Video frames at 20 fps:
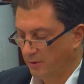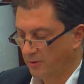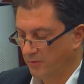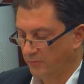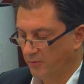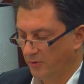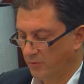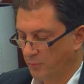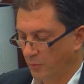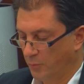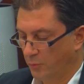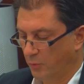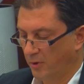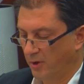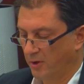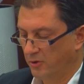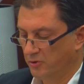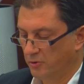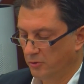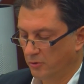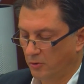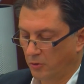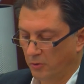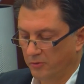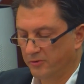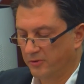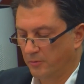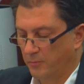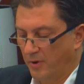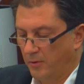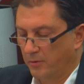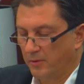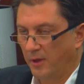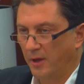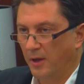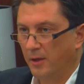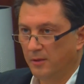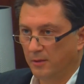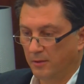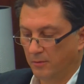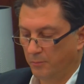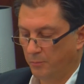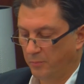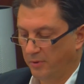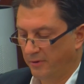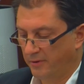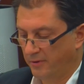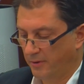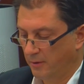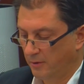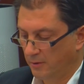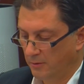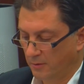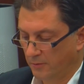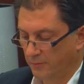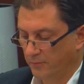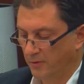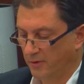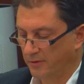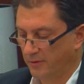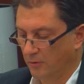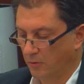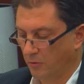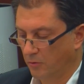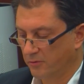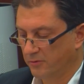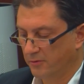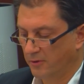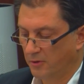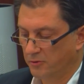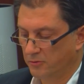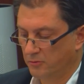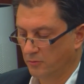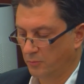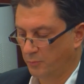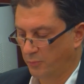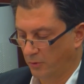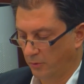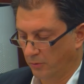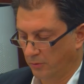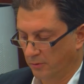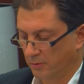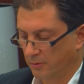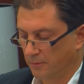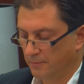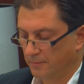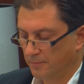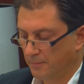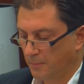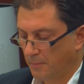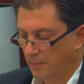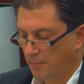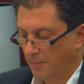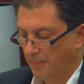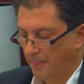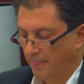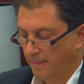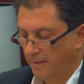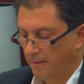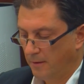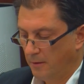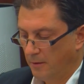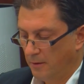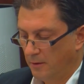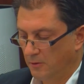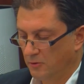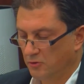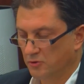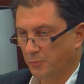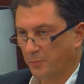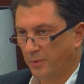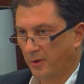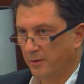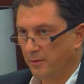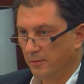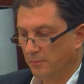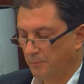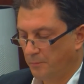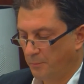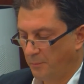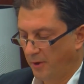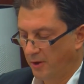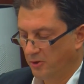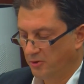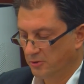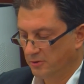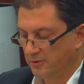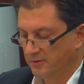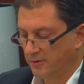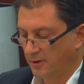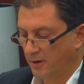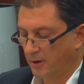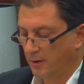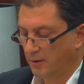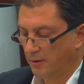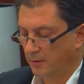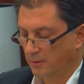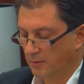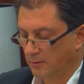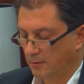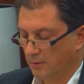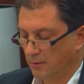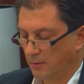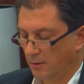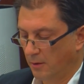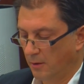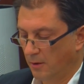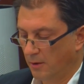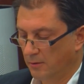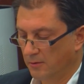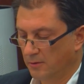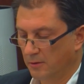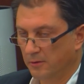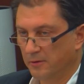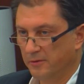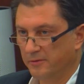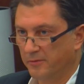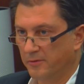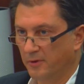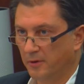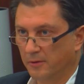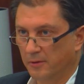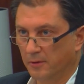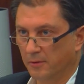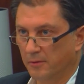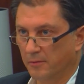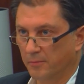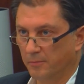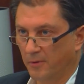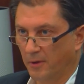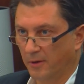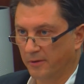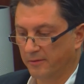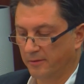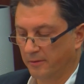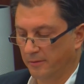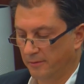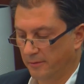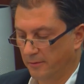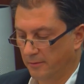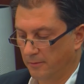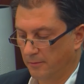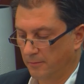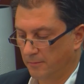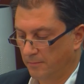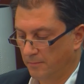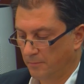of its population, costs about 8% of its gross national product. In Japan, patients are allowed unrestricted access.